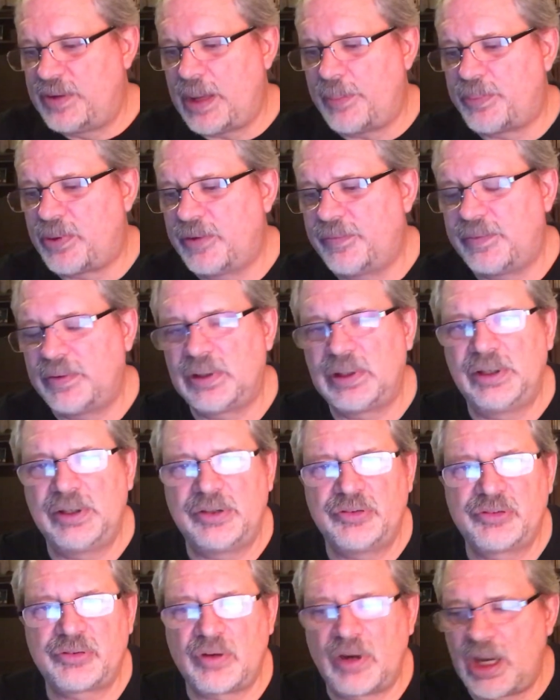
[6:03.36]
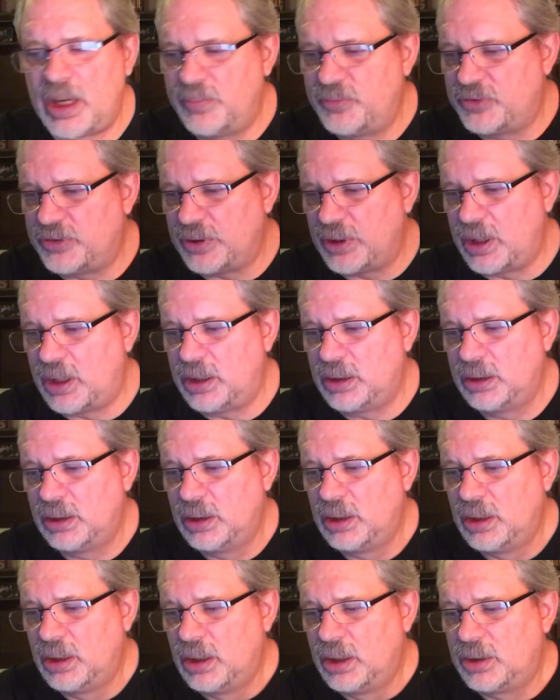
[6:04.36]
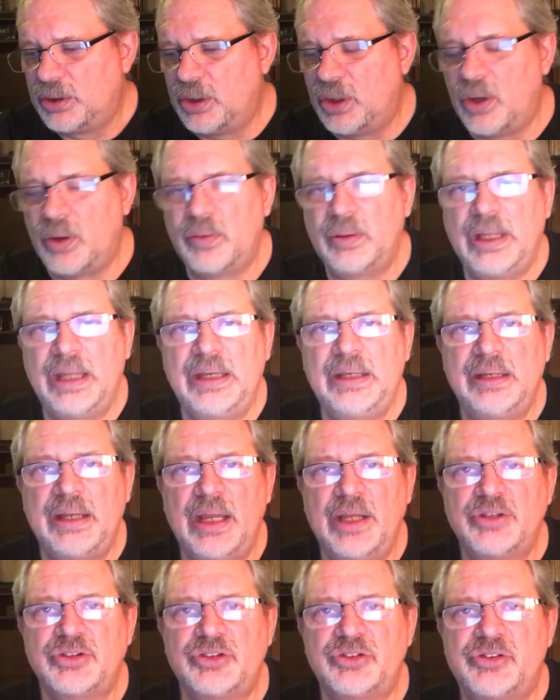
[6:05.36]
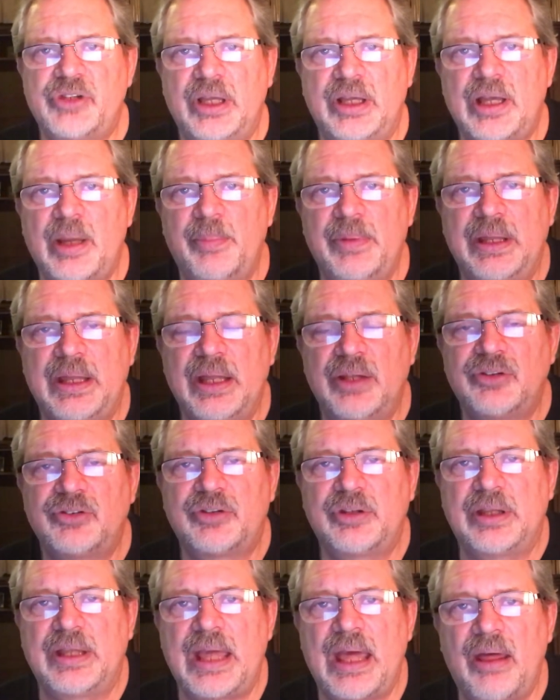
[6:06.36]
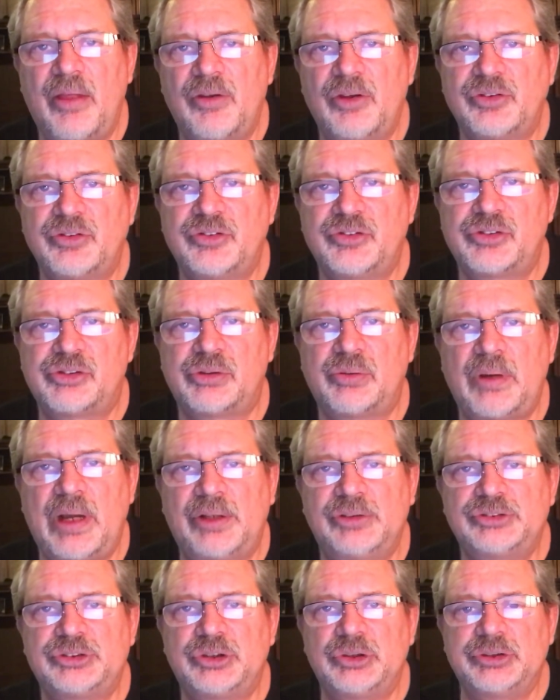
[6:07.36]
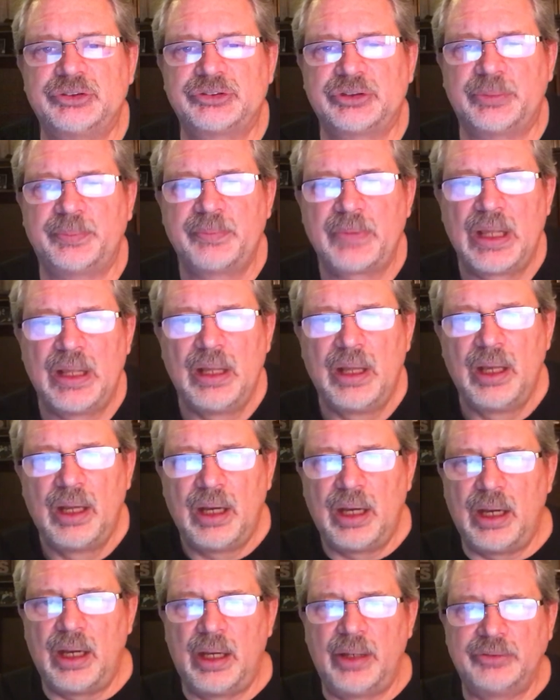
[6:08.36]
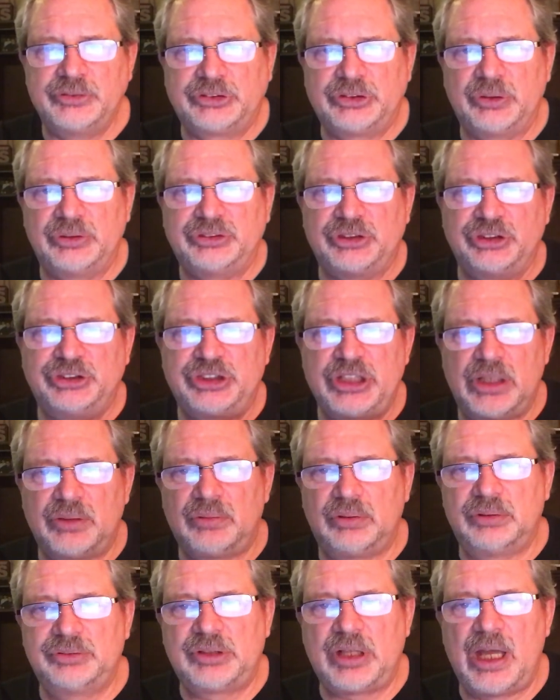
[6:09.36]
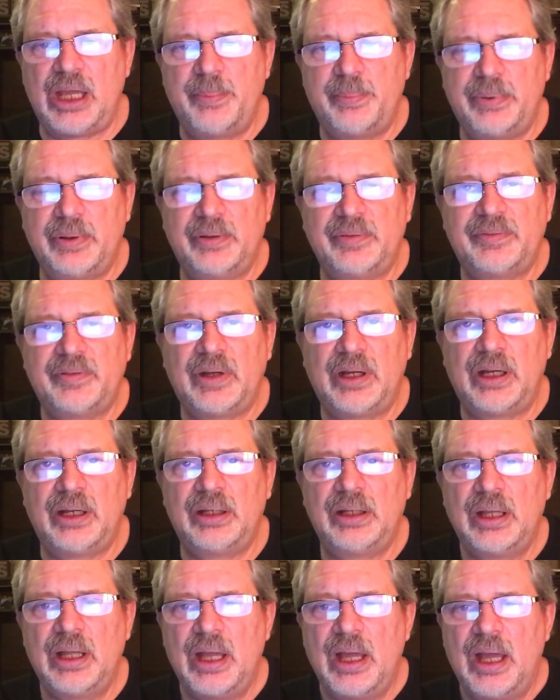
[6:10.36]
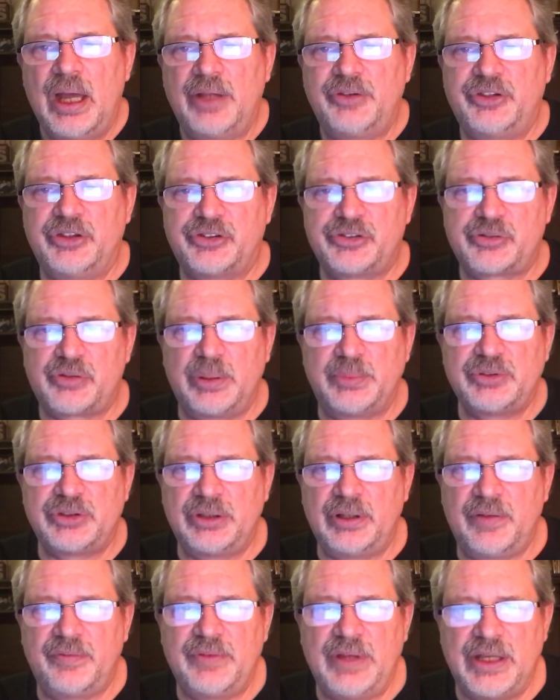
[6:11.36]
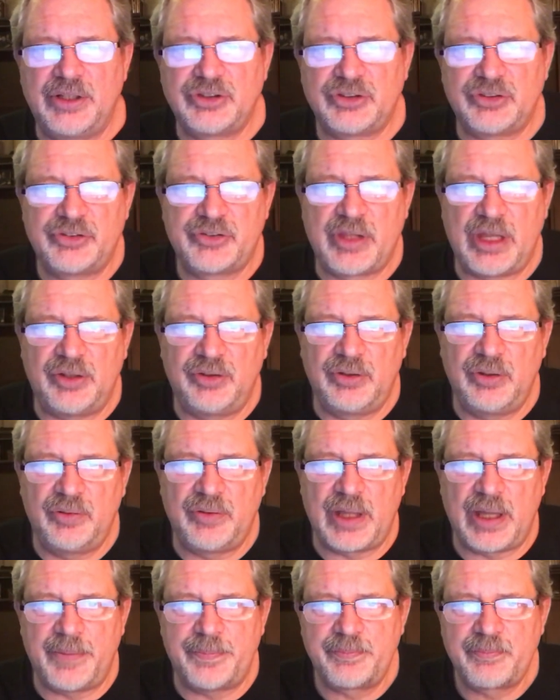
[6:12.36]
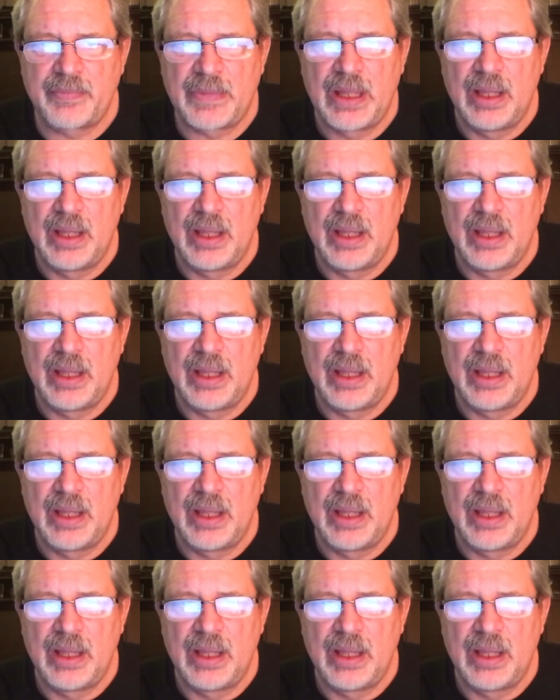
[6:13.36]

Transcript: and that perfectly describes any nations that come against and gathers and surrounds Jerusalem. So it's a general type of a description of nations that do that.